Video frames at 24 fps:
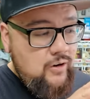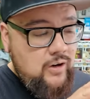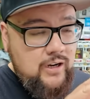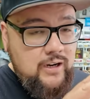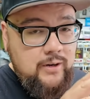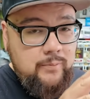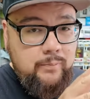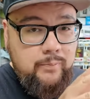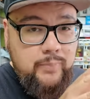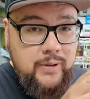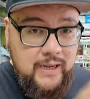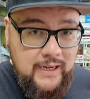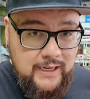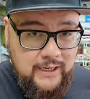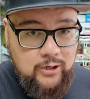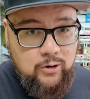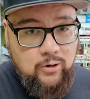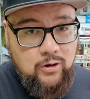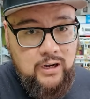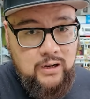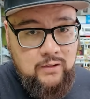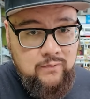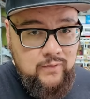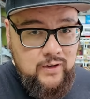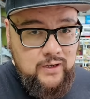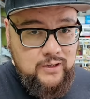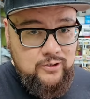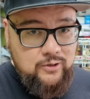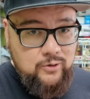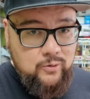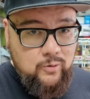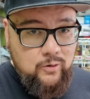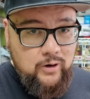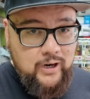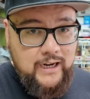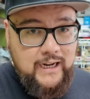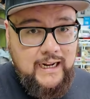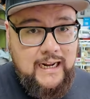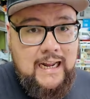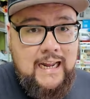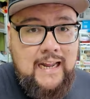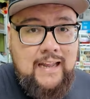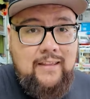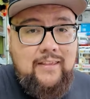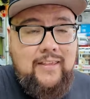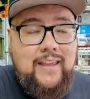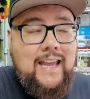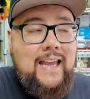going to pick your inventory
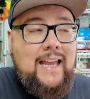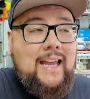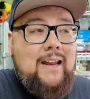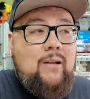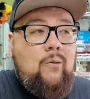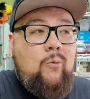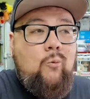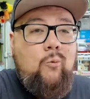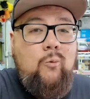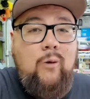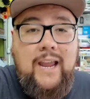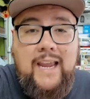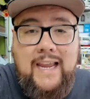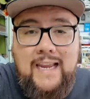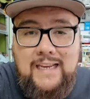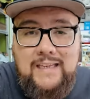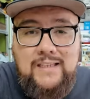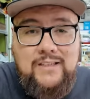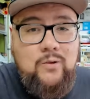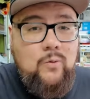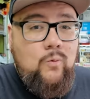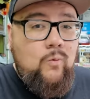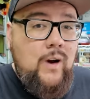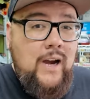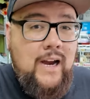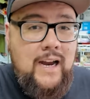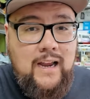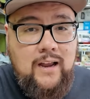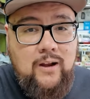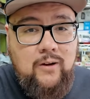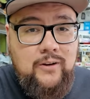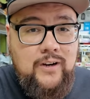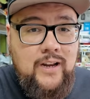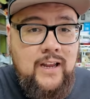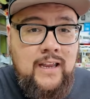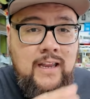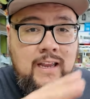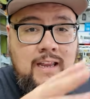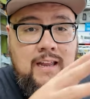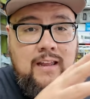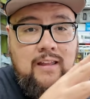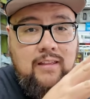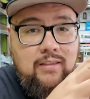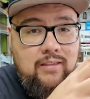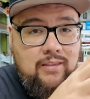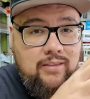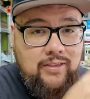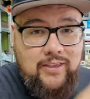that weighs around
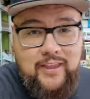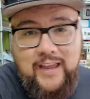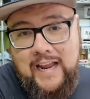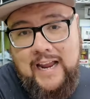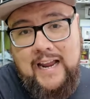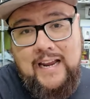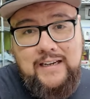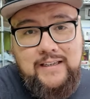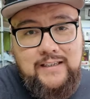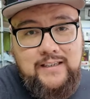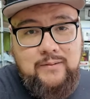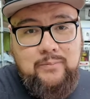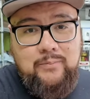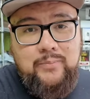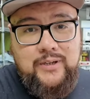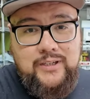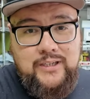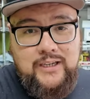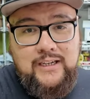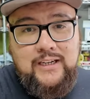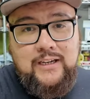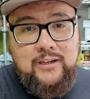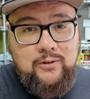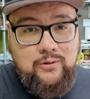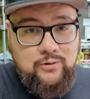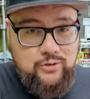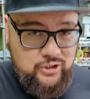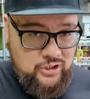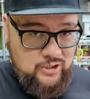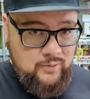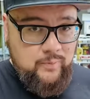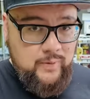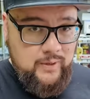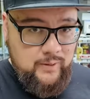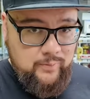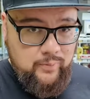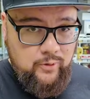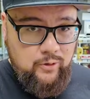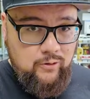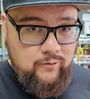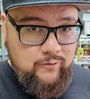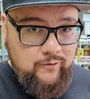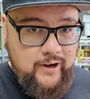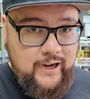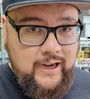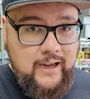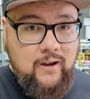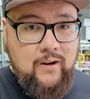that particular shipping
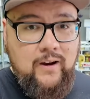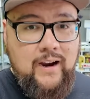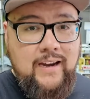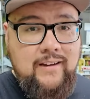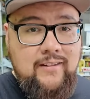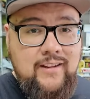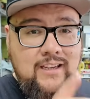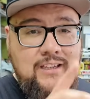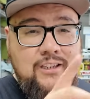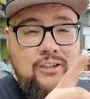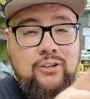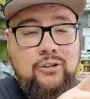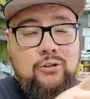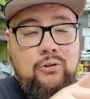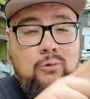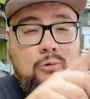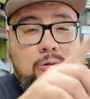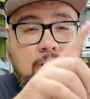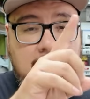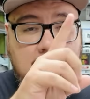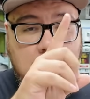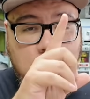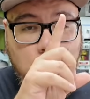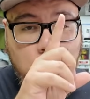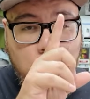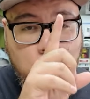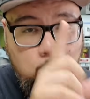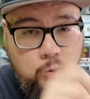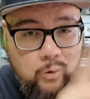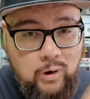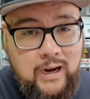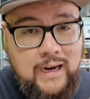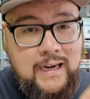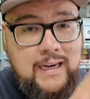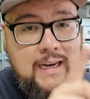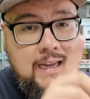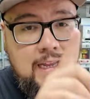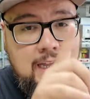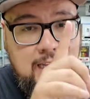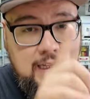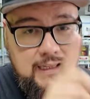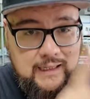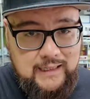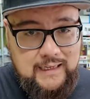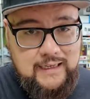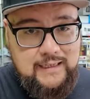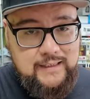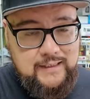profile, and then you create one
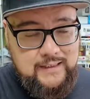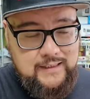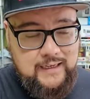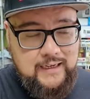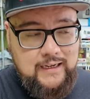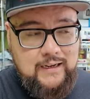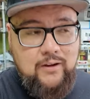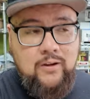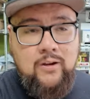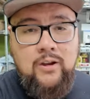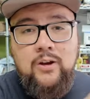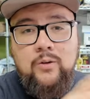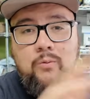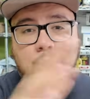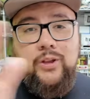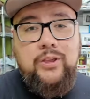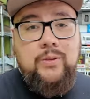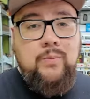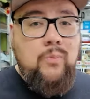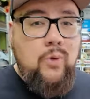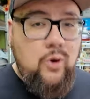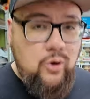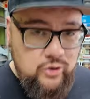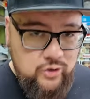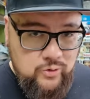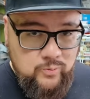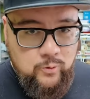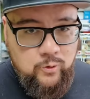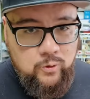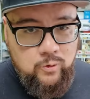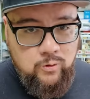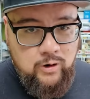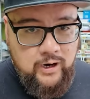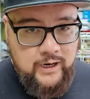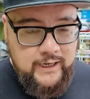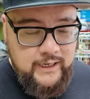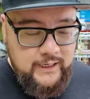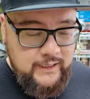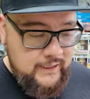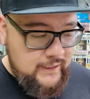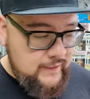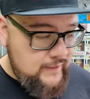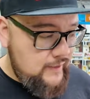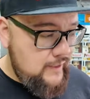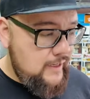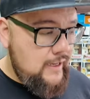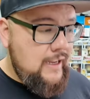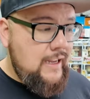listing with multiple
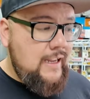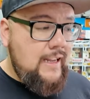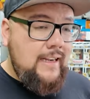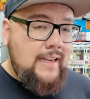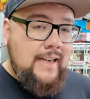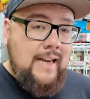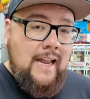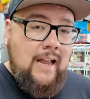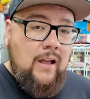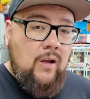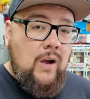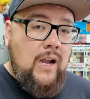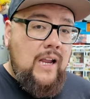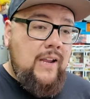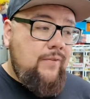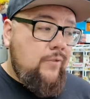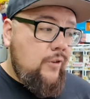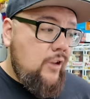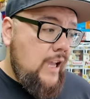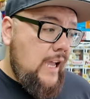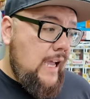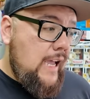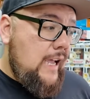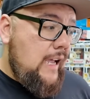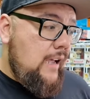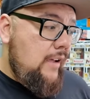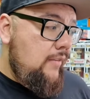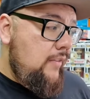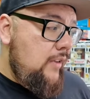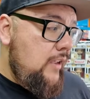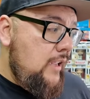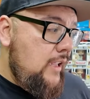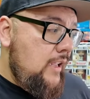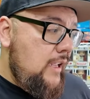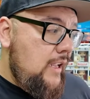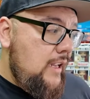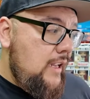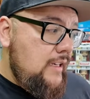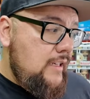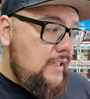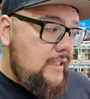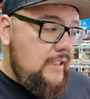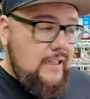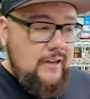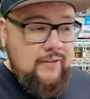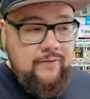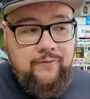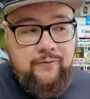quantities. Now, if you have
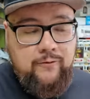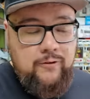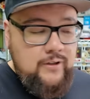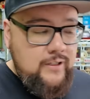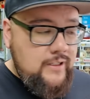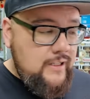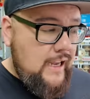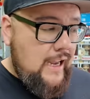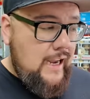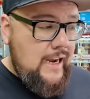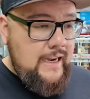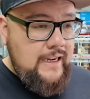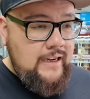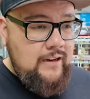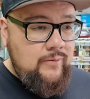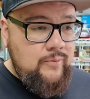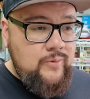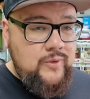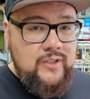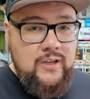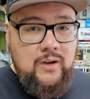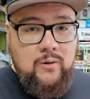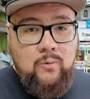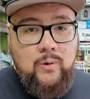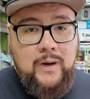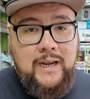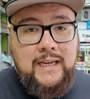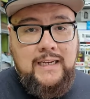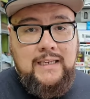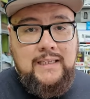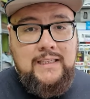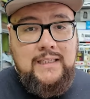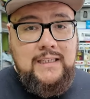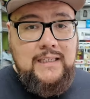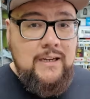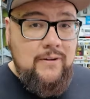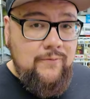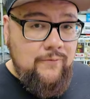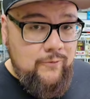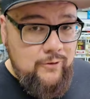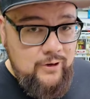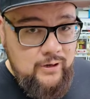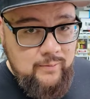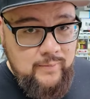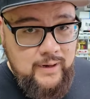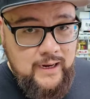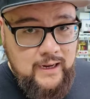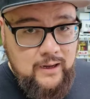different items that weigh
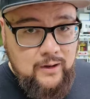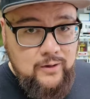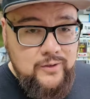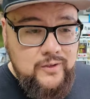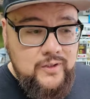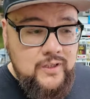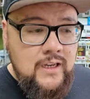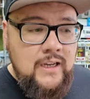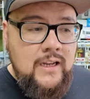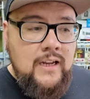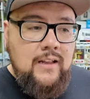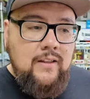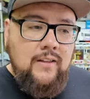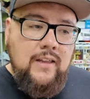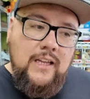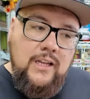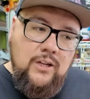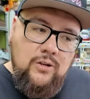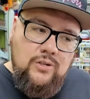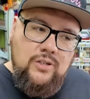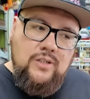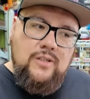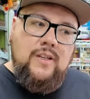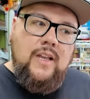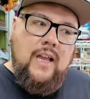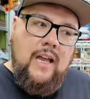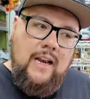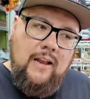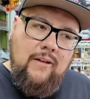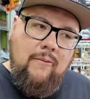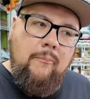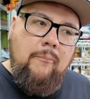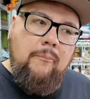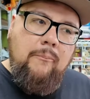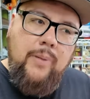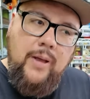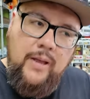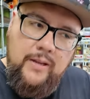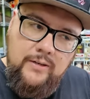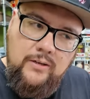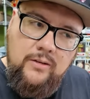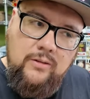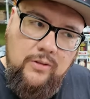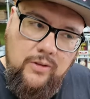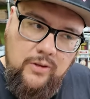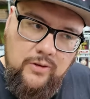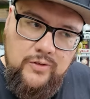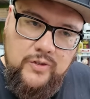different amounts, then you just kind of
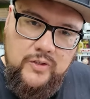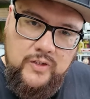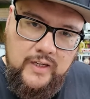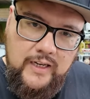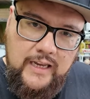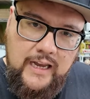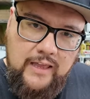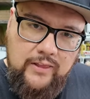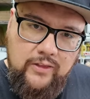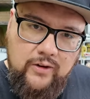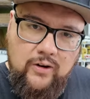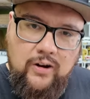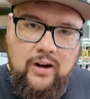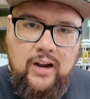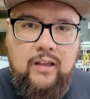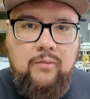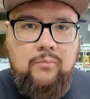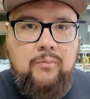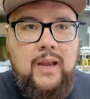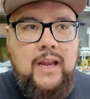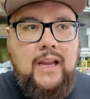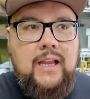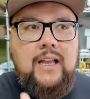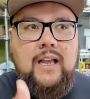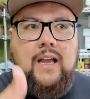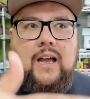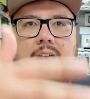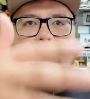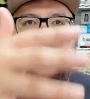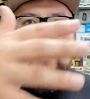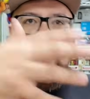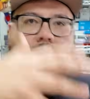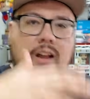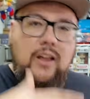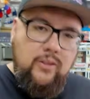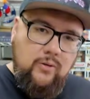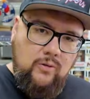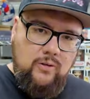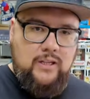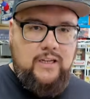bundle those together and make another